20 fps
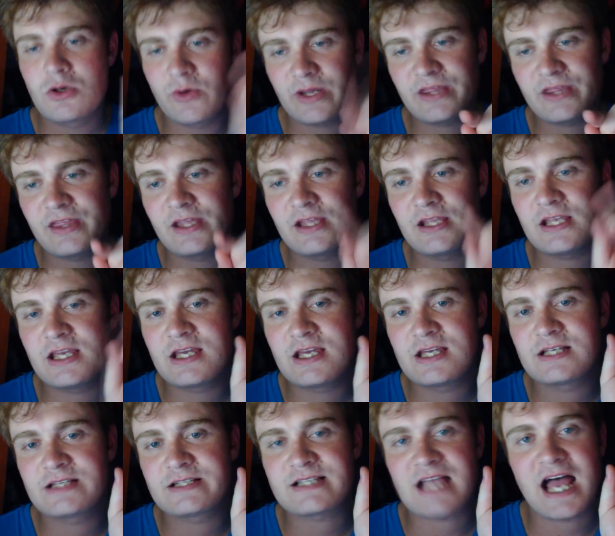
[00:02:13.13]
Quick thing
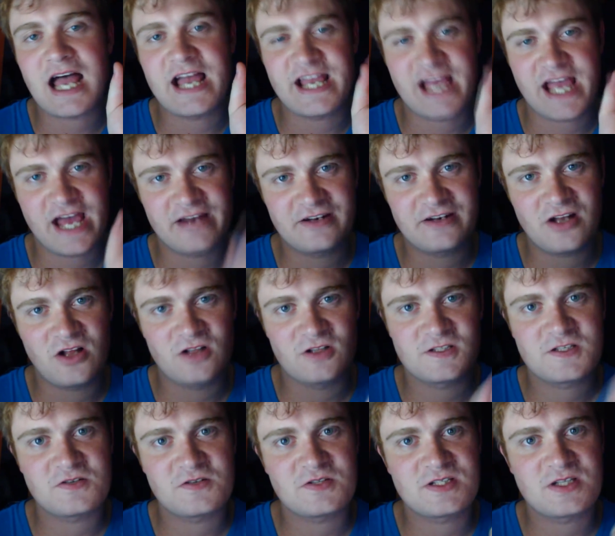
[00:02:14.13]
is, I had an
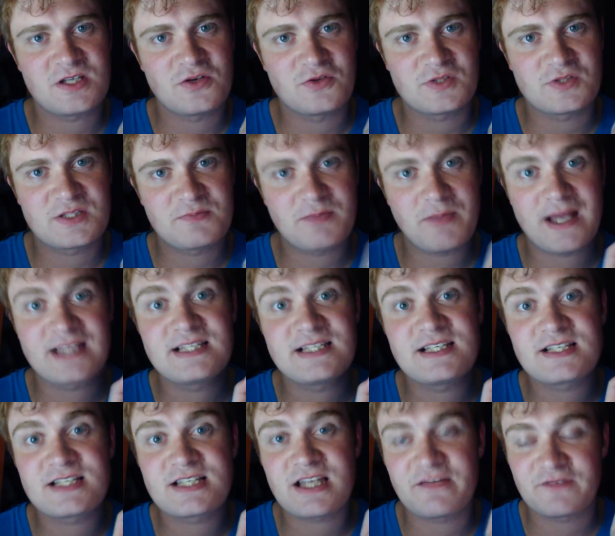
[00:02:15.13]
ulcer, so
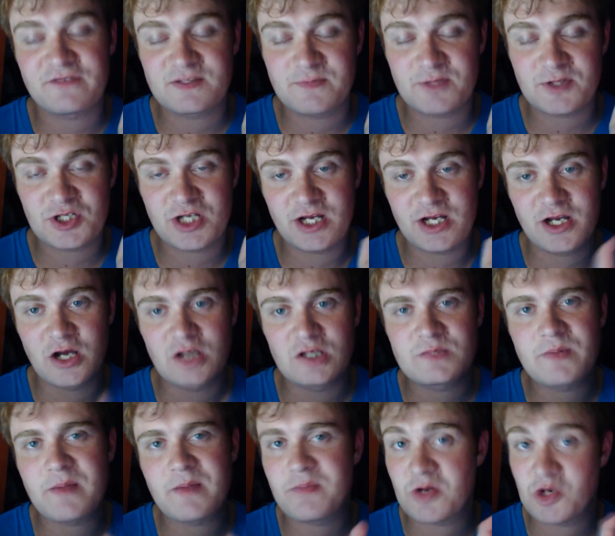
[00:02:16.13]
spicy stuff, especially a
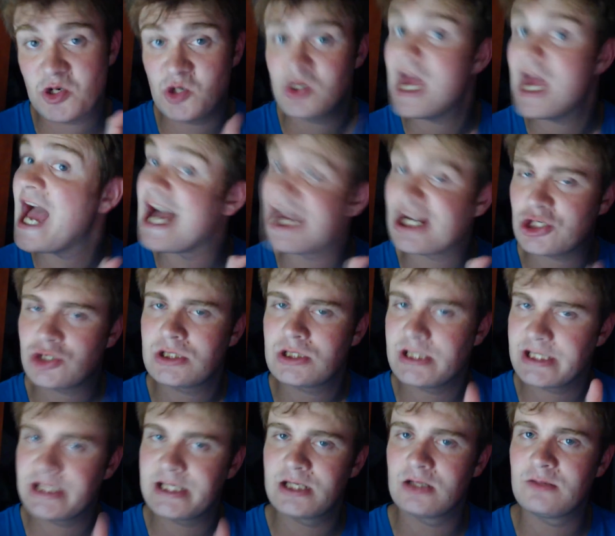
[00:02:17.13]
ghost pepper, could
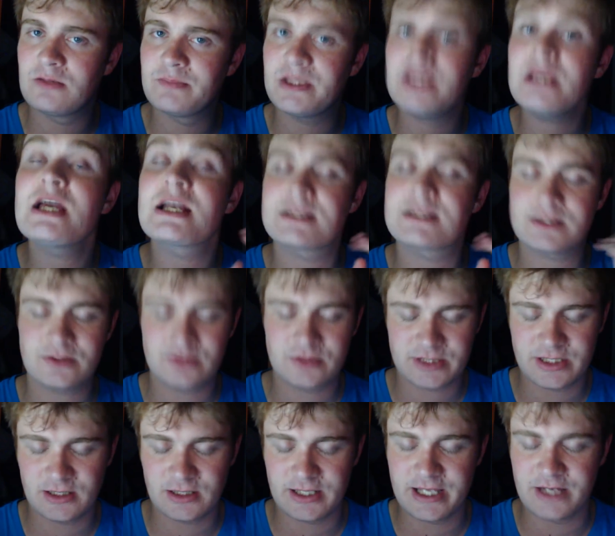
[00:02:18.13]
actually kill me, as it
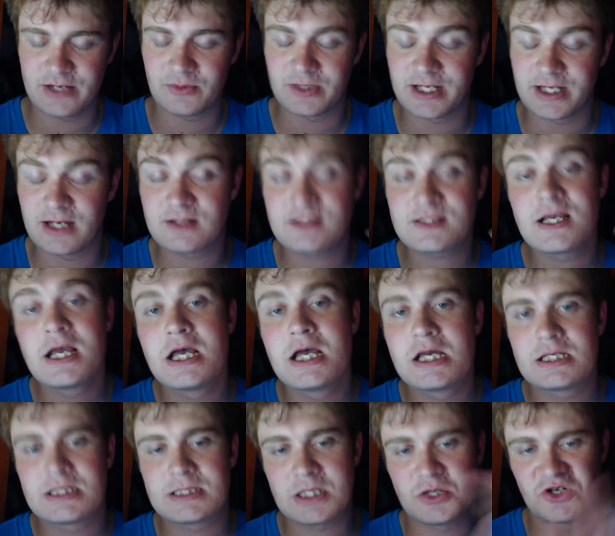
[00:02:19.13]
could kill anyone else.
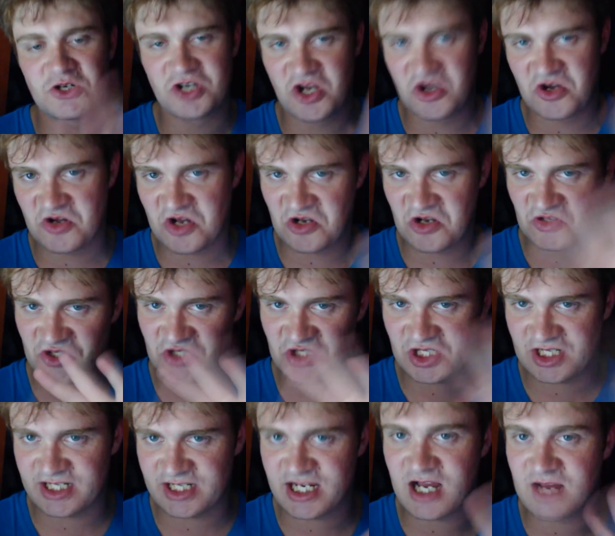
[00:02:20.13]
So no ghost
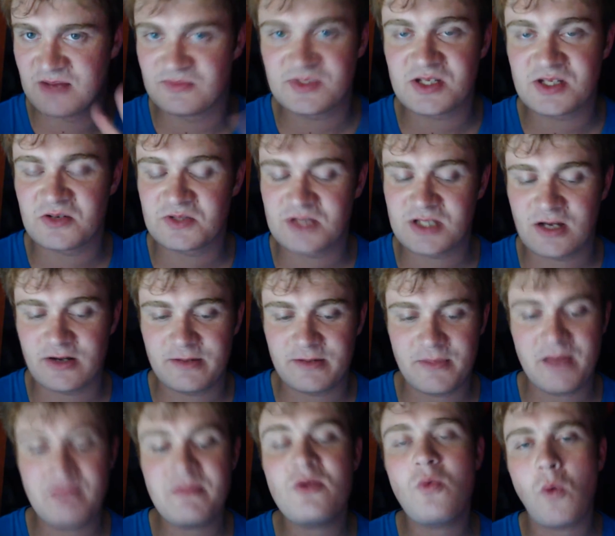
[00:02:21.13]
chili. I'm so sorry.
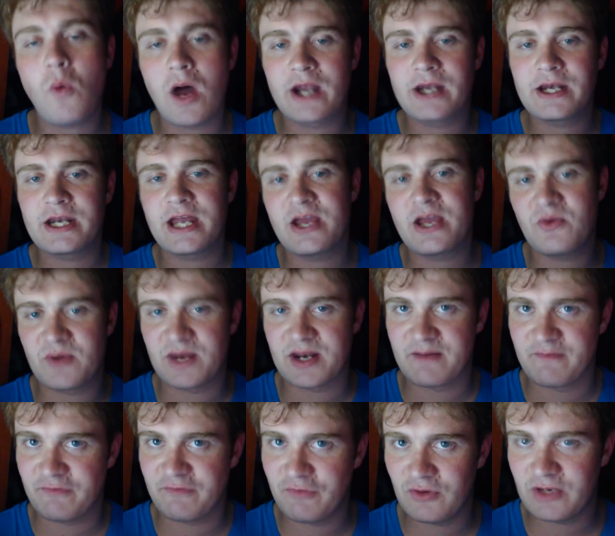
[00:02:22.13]
Maybe one day when
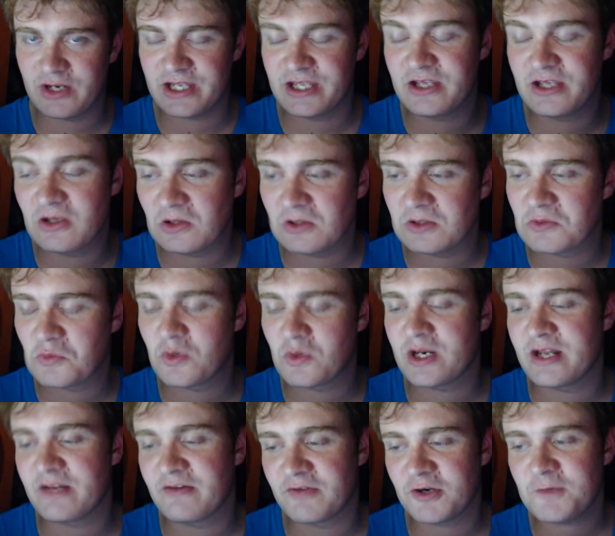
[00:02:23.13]
I'm fully healed and
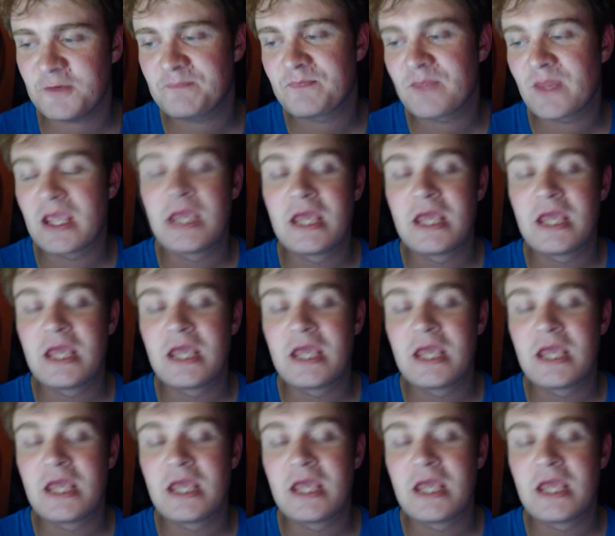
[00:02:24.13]
whatever.